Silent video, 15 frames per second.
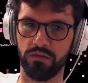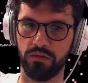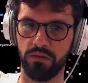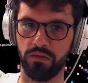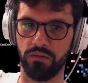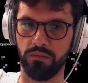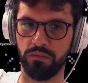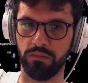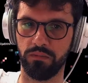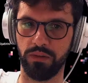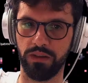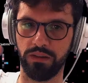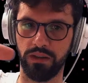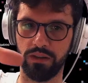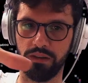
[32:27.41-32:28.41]
So
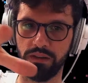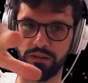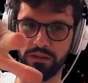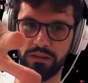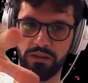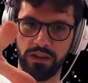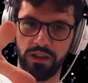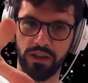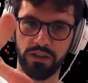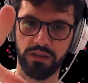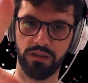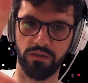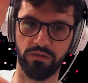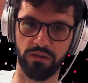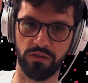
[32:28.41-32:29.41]
basically this is the
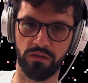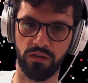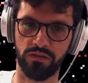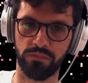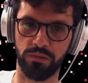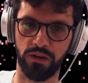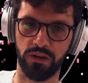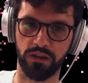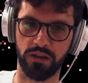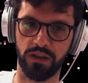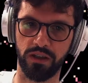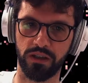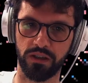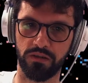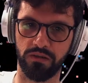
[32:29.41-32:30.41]
idea of the cross product,
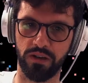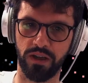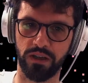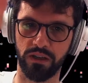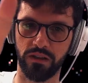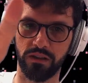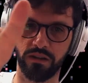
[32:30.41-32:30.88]
like a triangle.